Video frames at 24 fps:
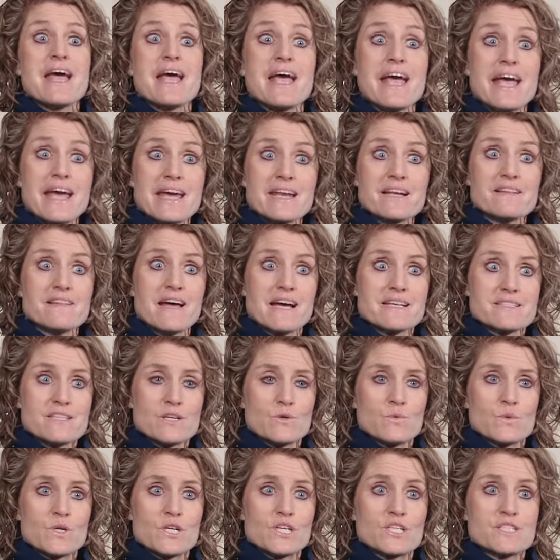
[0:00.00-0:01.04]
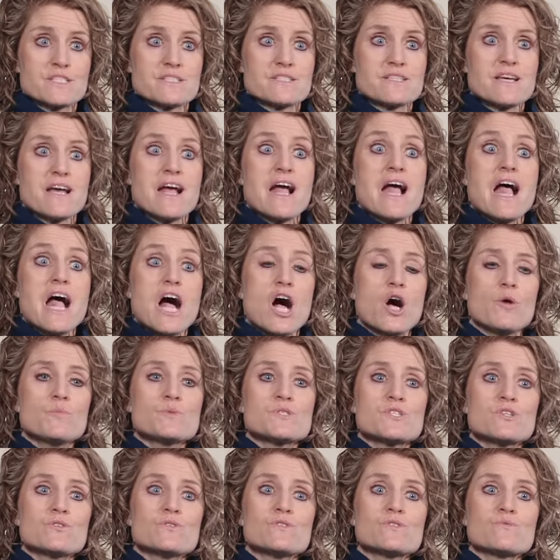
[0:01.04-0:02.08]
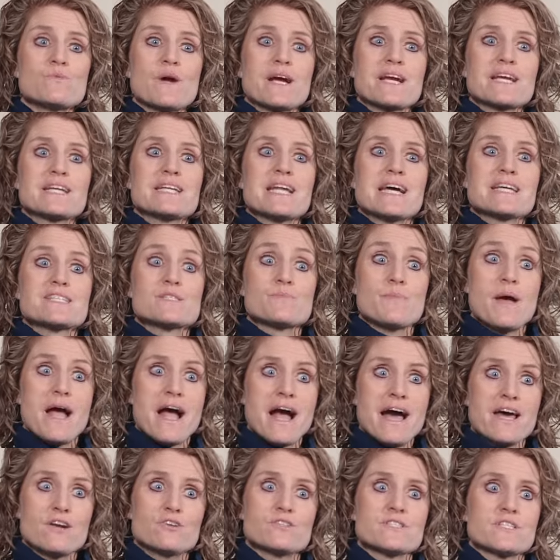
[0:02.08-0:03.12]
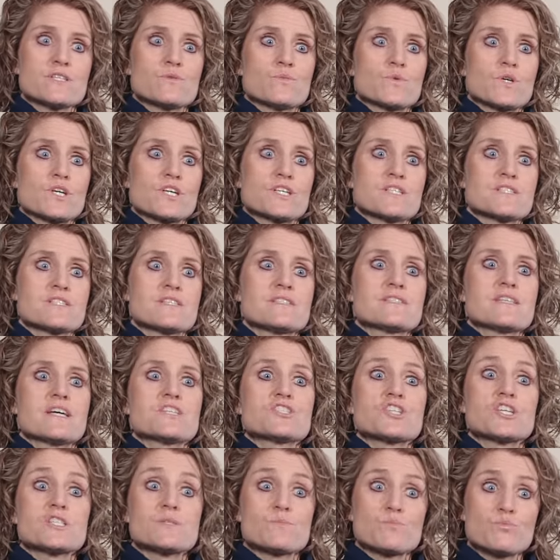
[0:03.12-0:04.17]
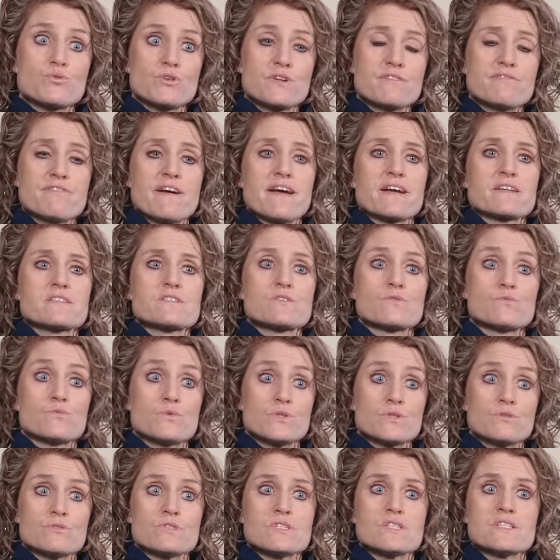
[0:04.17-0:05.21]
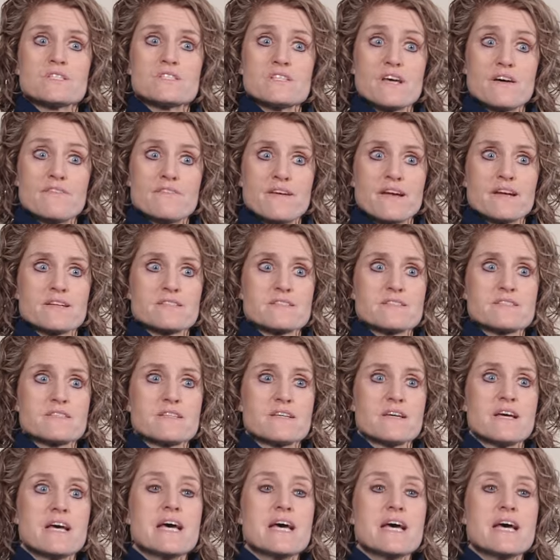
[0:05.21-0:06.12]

Analyzing words. Help students recognize patterns in words, such as prefix, root, suffix.